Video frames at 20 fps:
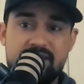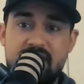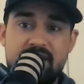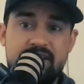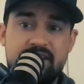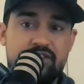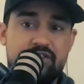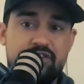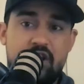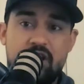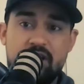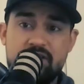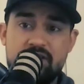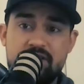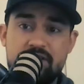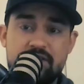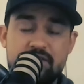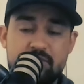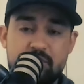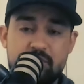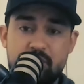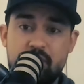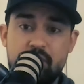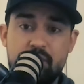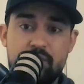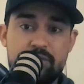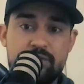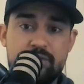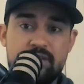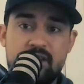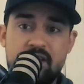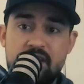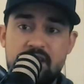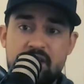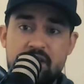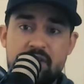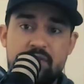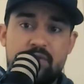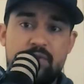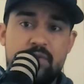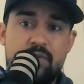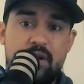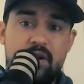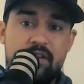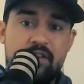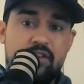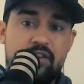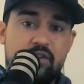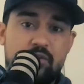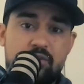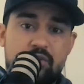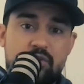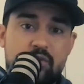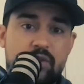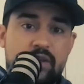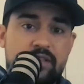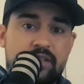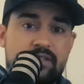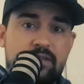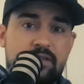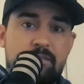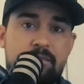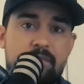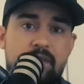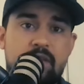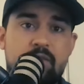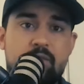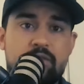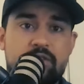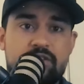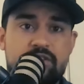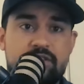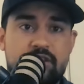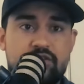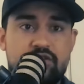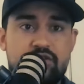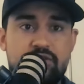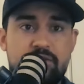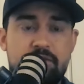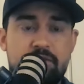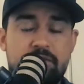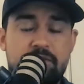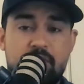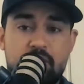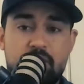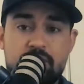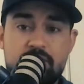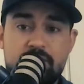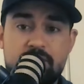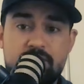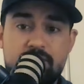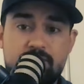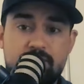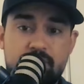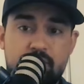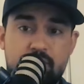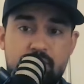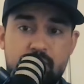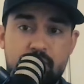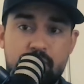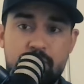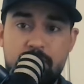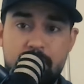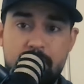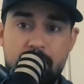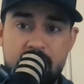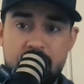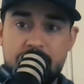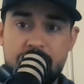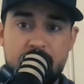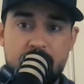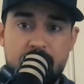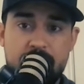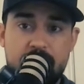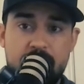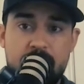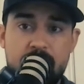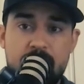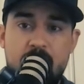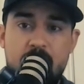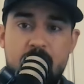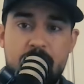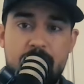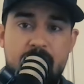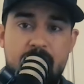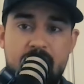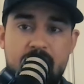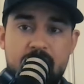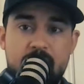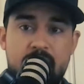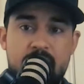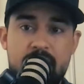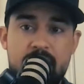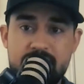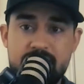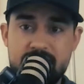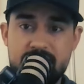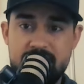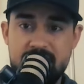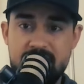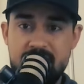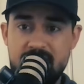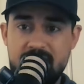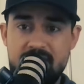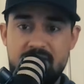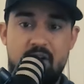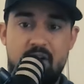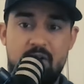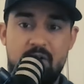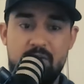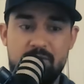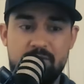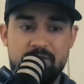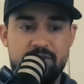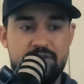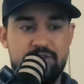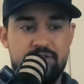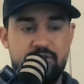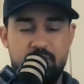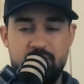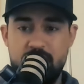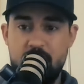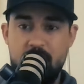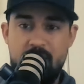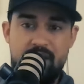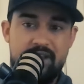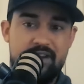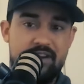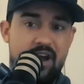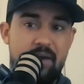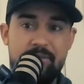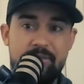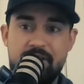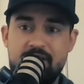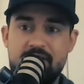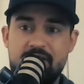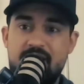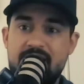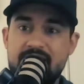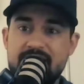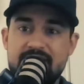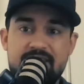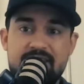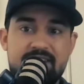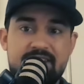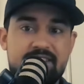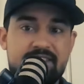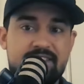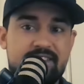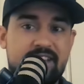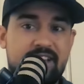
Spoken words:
Getting to talk to these recruits, you know, you get to meet with such a diverse group of people from all backgrounds, all socioeconomic classes.